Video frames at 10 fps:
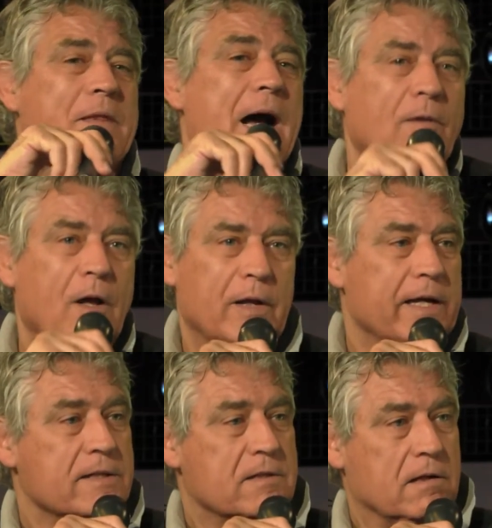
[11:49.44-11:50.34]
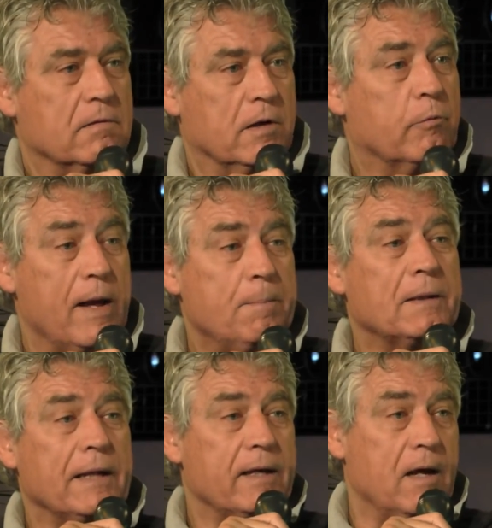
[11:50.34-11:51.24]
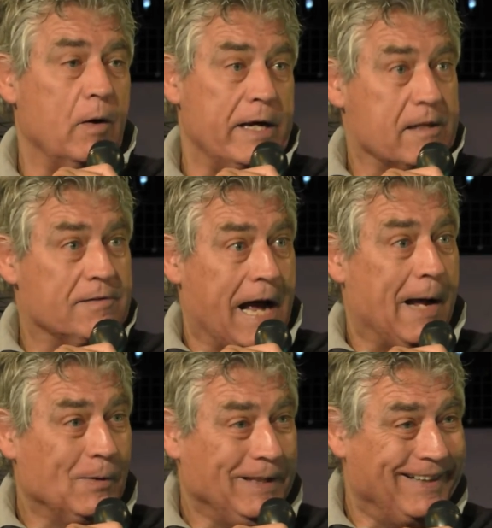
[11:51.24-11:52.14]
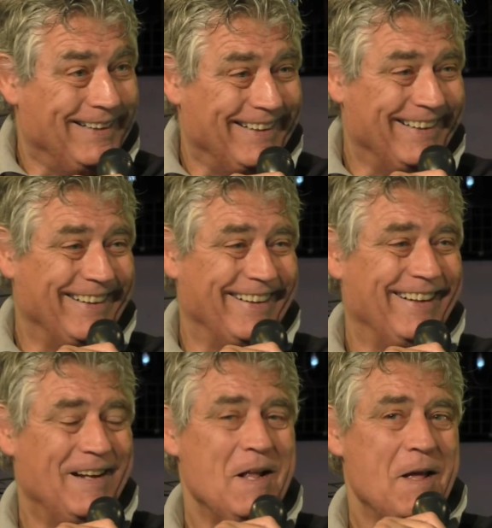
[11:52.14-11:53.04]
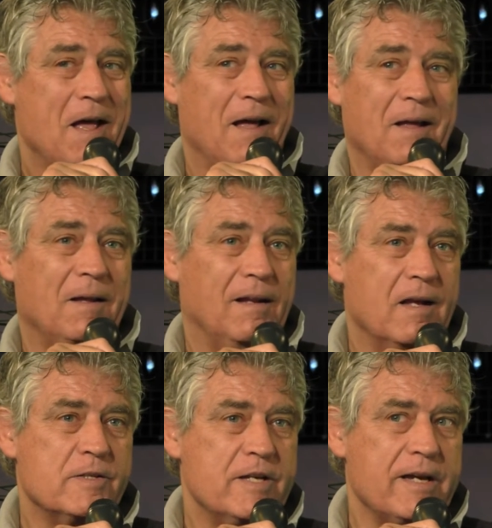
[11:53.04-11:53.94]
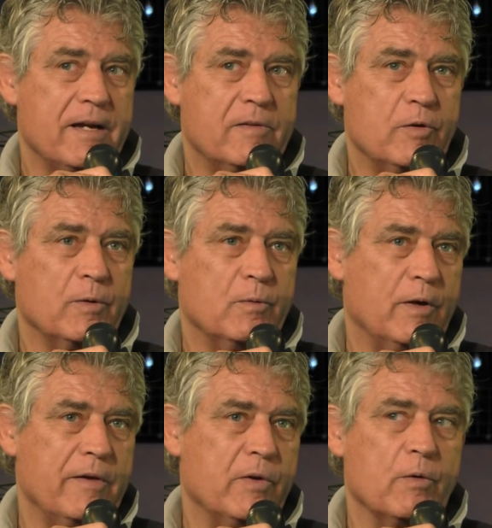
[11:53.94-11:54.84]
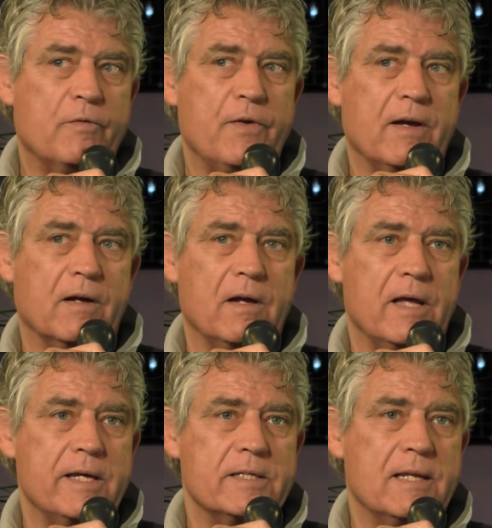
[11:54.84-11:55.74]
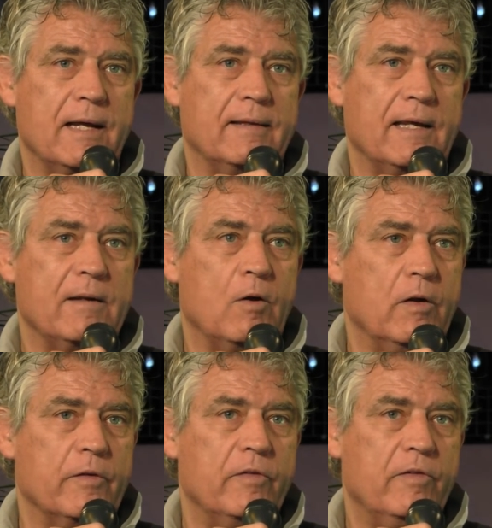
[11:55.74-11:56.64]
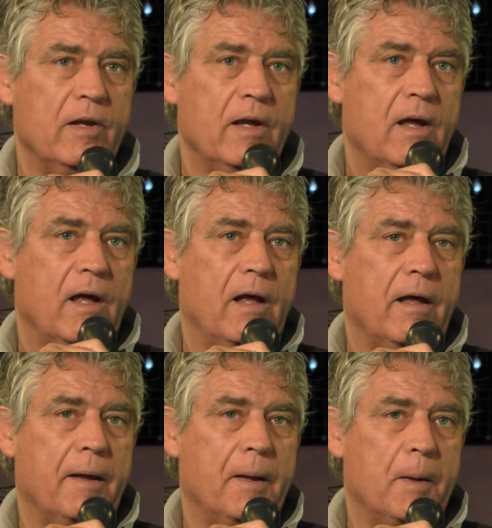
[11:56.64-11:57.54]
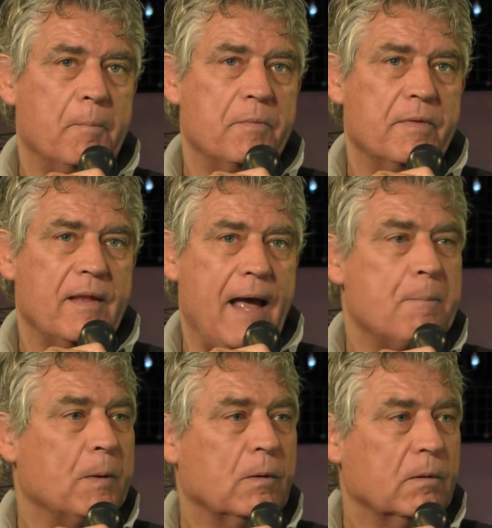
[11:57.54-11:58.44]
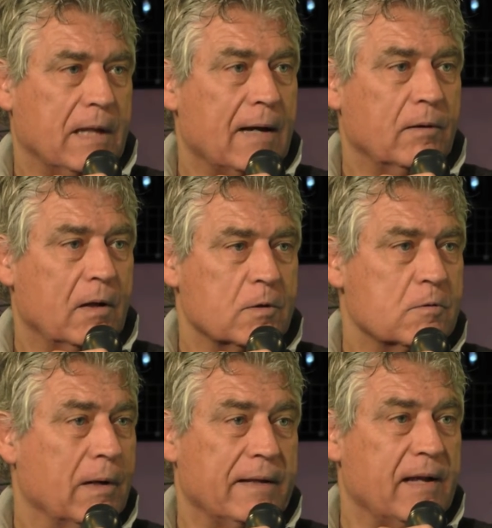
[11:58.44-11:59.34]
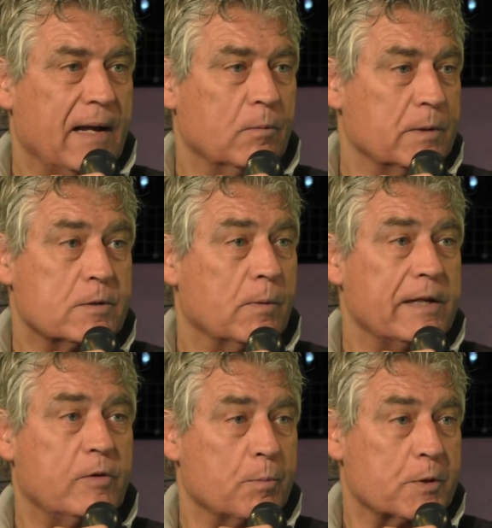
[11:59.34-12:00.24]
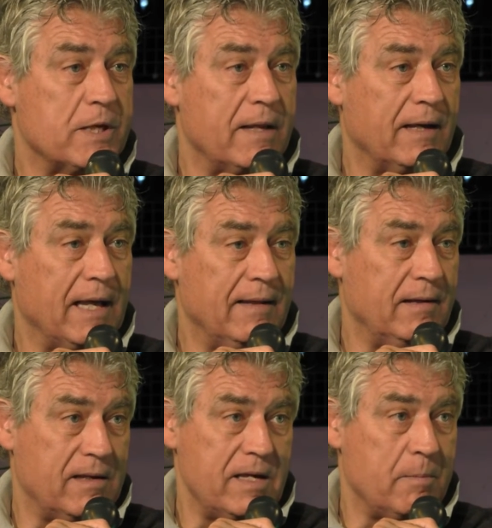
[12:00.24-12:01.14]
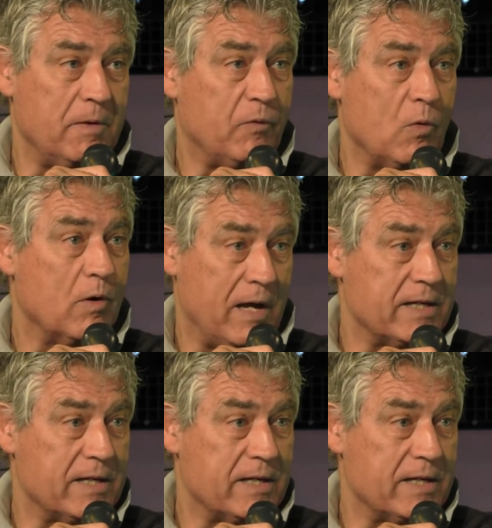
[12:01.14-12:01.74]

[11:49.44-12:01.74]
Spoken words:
Downloading is rapidly going down. last year, to give you a figure, is that in Holland, the Apple downloads went down with 22% again, and the year before